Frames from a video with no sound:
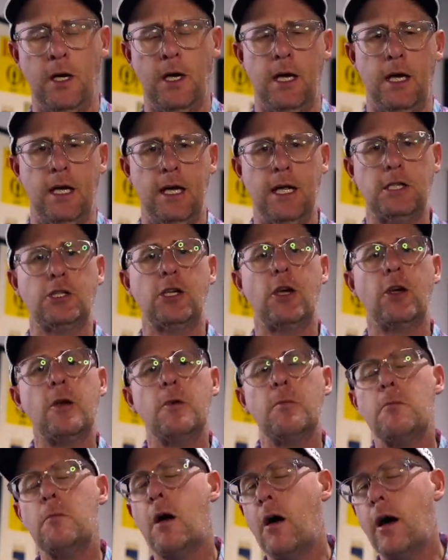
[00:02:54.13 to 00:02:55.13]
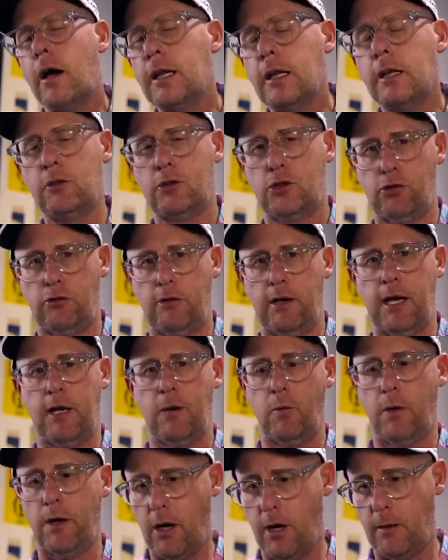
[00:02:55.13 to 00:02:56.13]
Let's show you my little trick
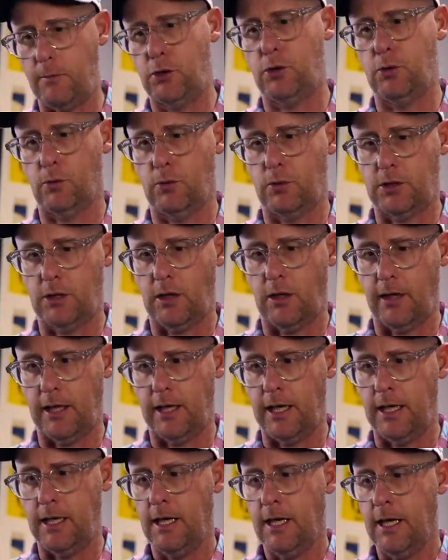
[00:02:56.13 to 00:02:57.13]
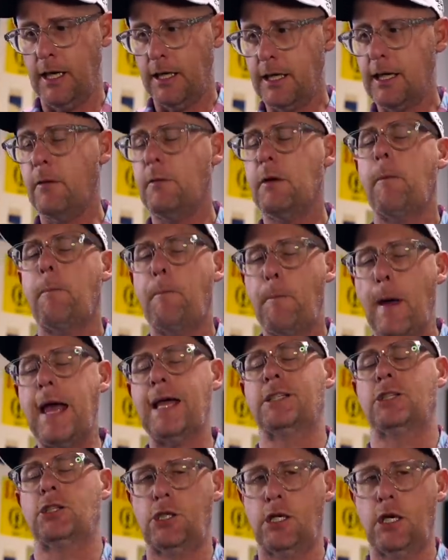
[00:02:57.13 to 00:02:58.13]
when I'm short-sided to give me the
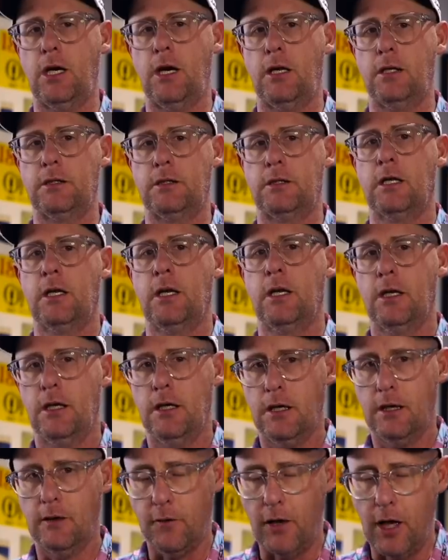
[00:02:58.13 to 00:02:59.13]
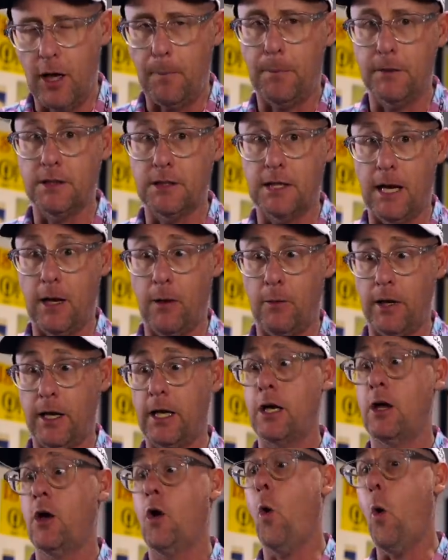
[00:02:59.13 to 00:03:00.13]
best chance of up and downing
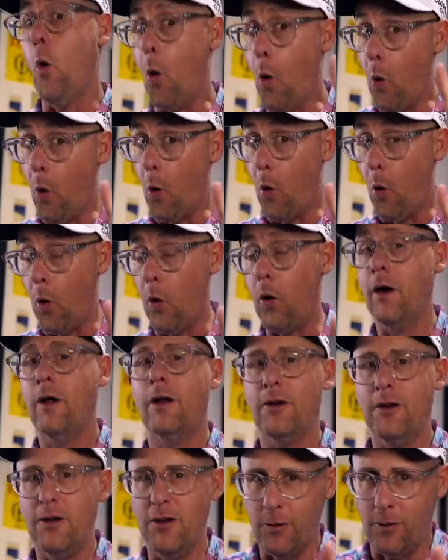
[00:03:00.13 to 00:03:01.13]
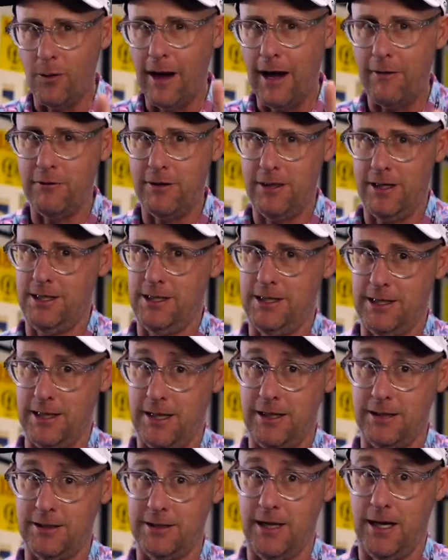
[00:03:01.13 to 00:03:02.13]
or not having a
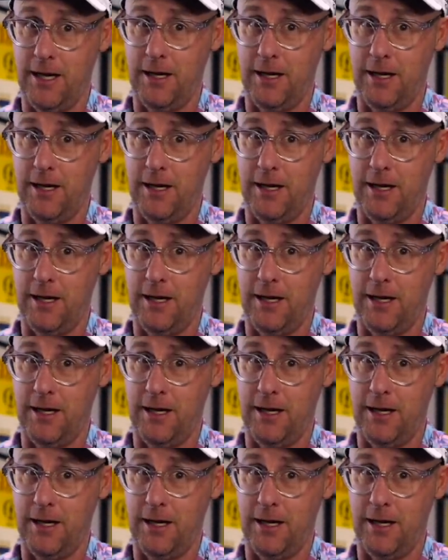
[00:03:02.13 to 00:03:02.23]
disaster.